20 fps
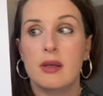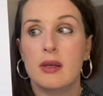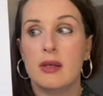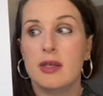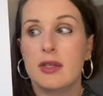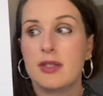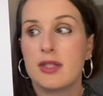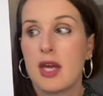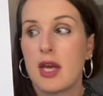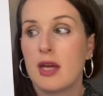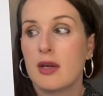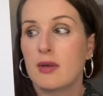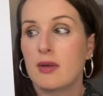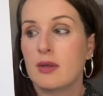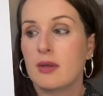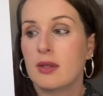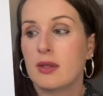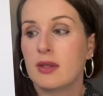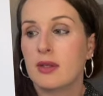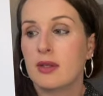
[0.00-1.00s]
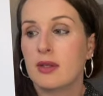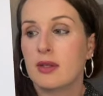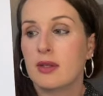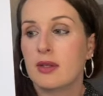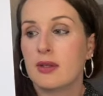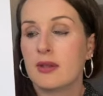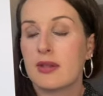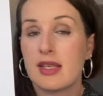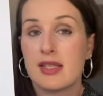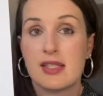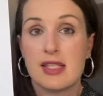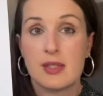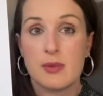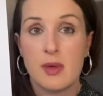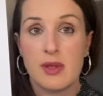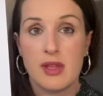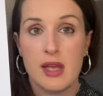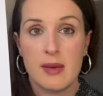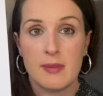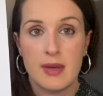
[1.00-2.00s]
So this is
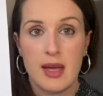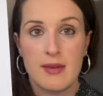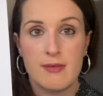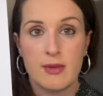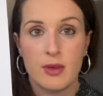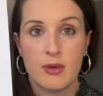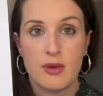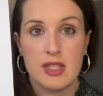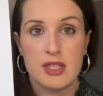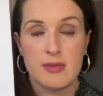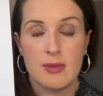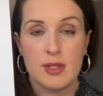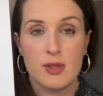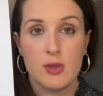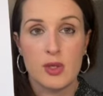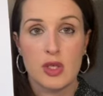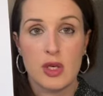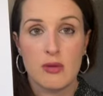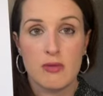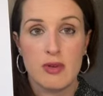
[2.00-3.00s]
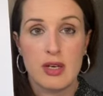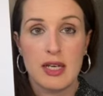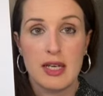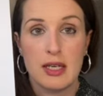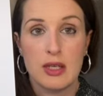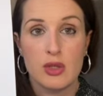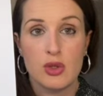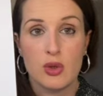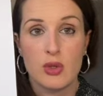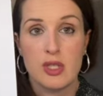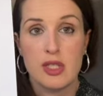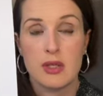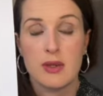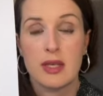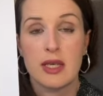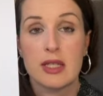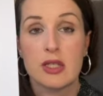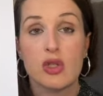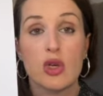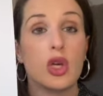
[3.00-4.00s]
one that I'm getting for Christmas, which I really enjoy
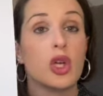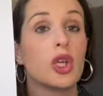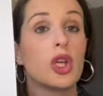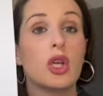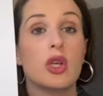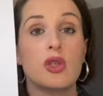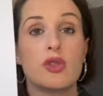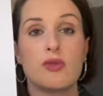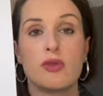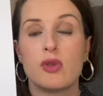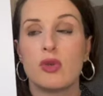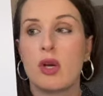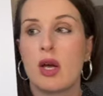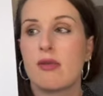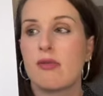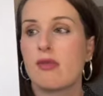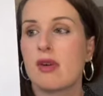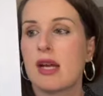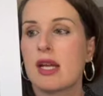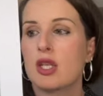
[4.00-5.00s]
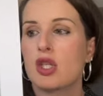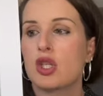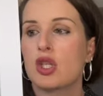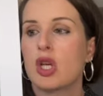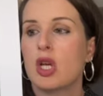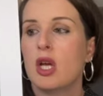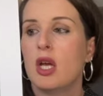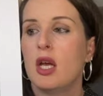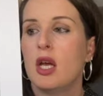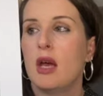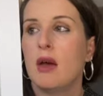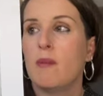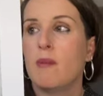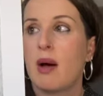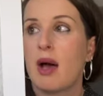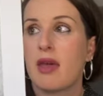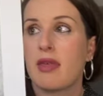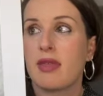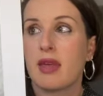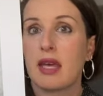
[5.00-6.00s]
doing. It's not a huge full coverage, but
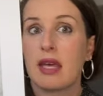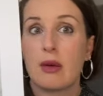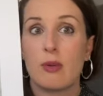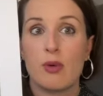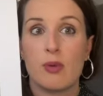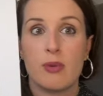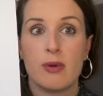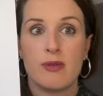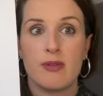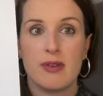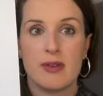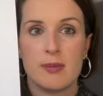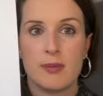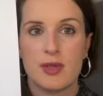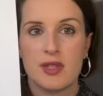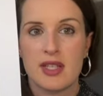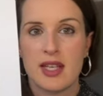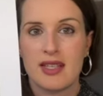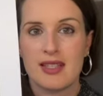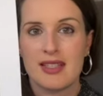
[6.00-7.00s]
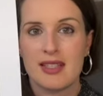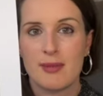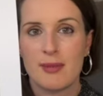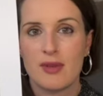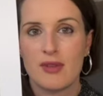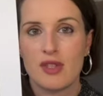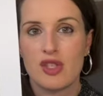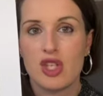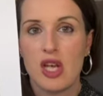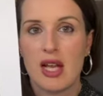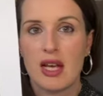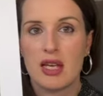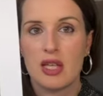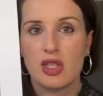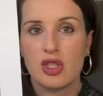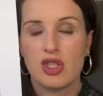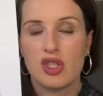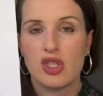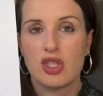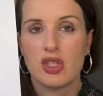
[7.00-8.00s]
I think it will present some of the
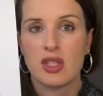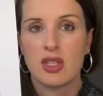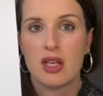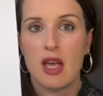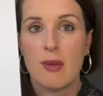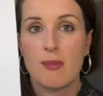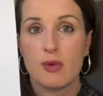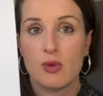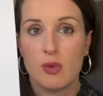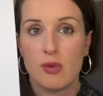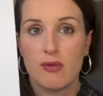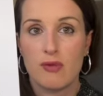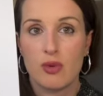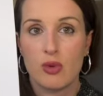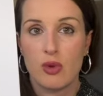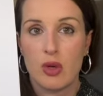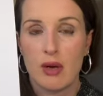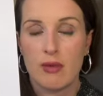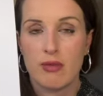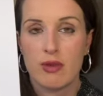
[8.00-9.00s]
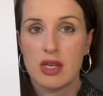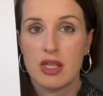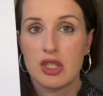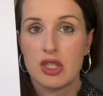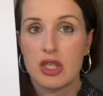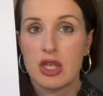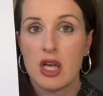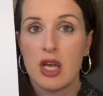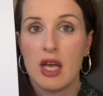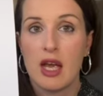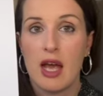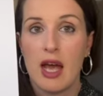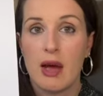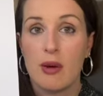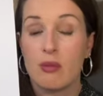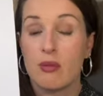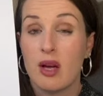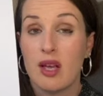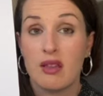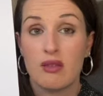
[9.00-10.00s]
challenge that comes with full coverage,
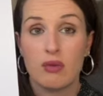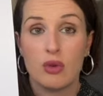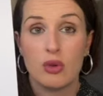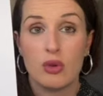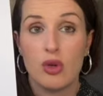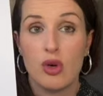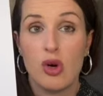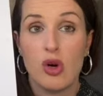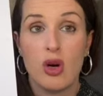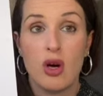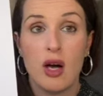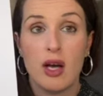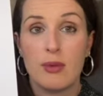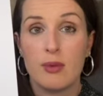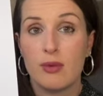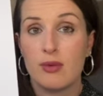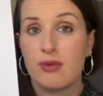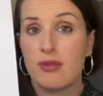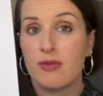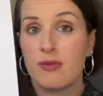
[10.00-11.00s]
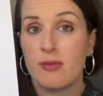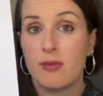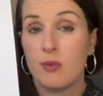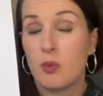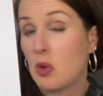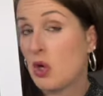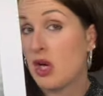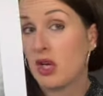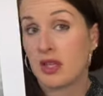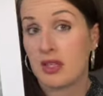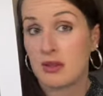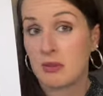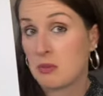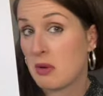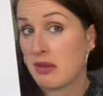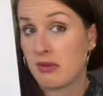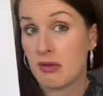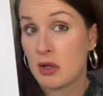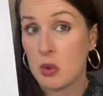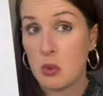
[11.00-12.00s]
and whether or not
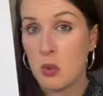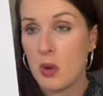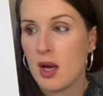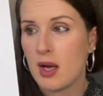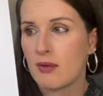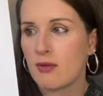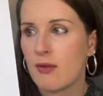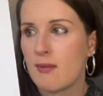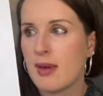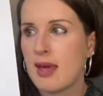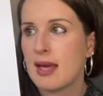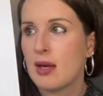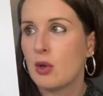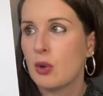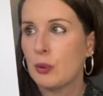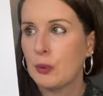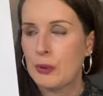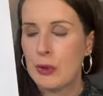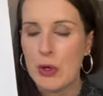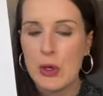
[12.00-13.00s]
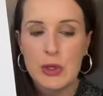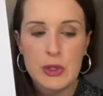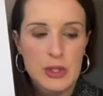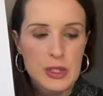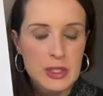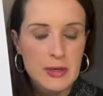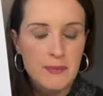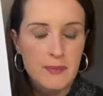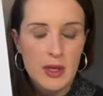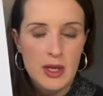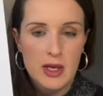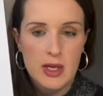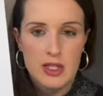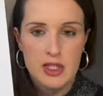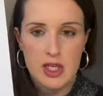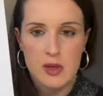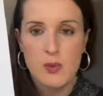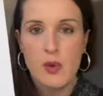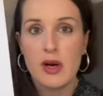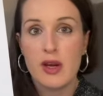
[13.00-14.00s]
whether it will work for me or not.
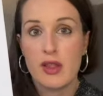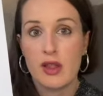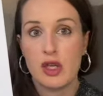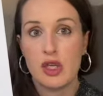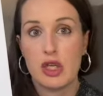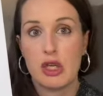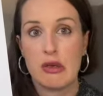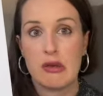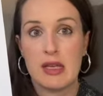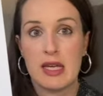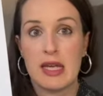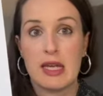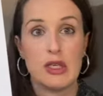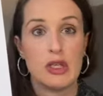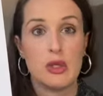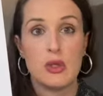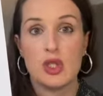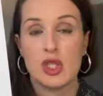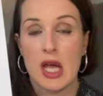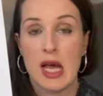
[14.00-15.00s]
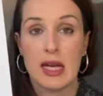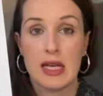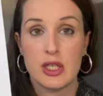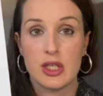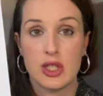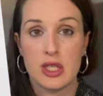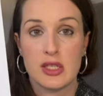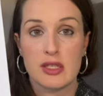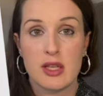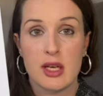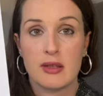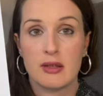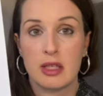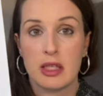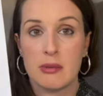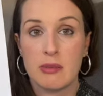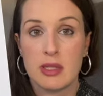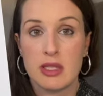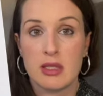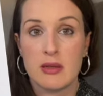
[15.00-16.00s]
So one of the new challenges I'm going
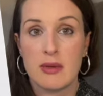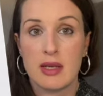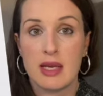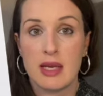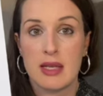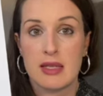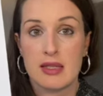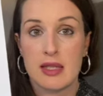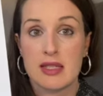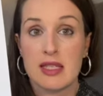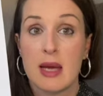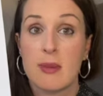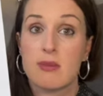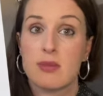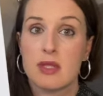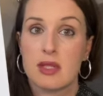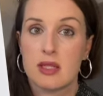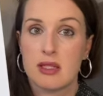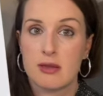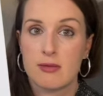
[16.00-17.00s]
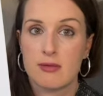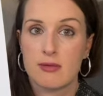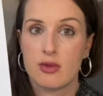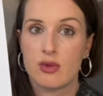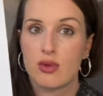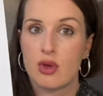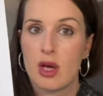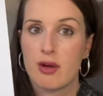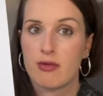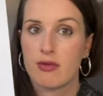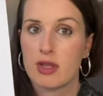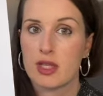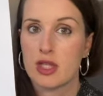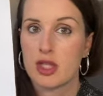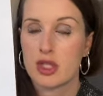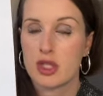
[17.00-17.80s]
to be doing is attempting some full coverage.